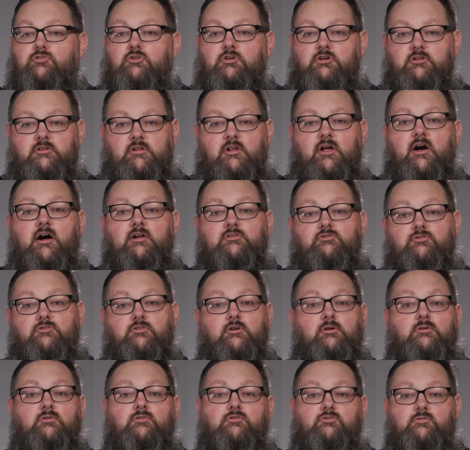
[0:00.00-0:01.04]
you can launch
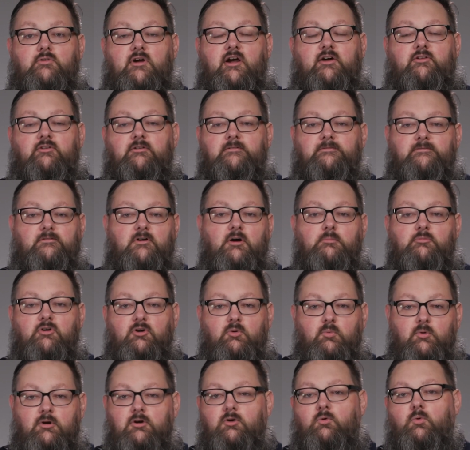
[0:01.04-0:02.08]
those directly from your
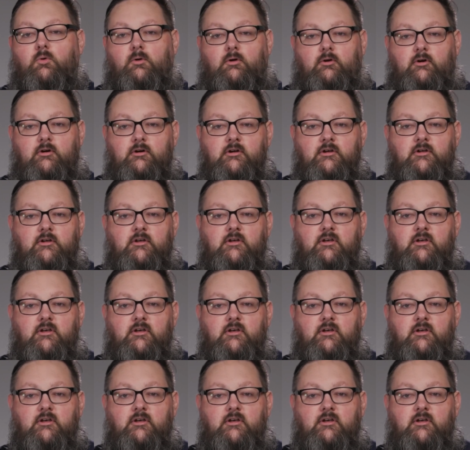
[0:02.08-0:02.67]
work order